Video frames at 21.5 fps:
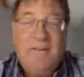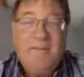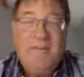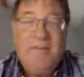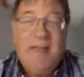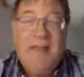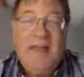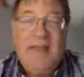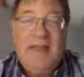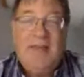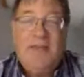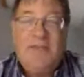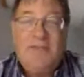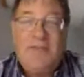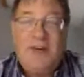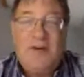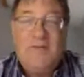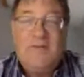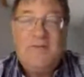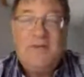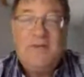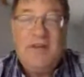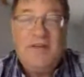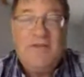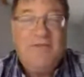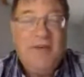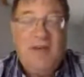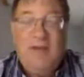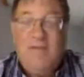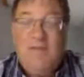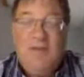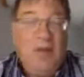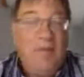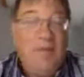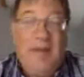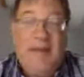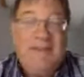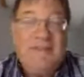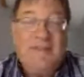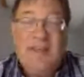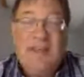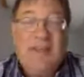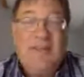in terms of the basic
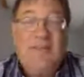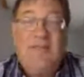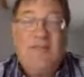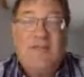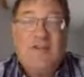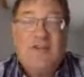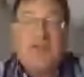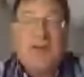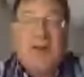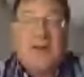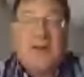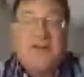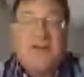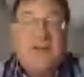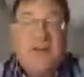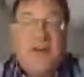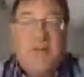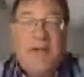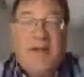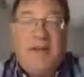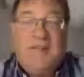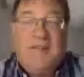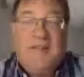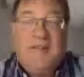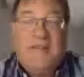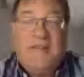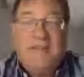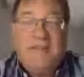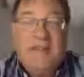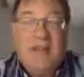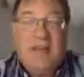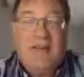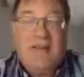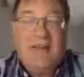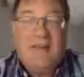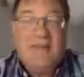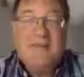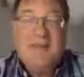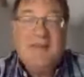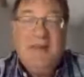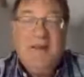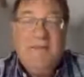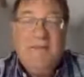infrastructure and basic facilities?
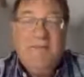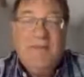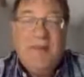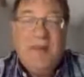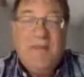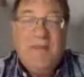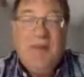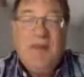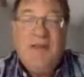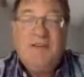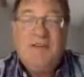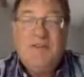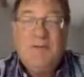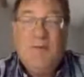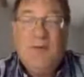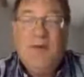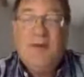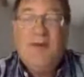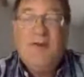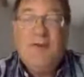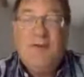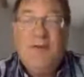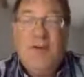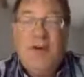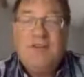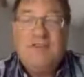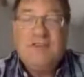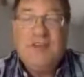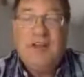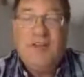Melissa, what are your thoughts on that?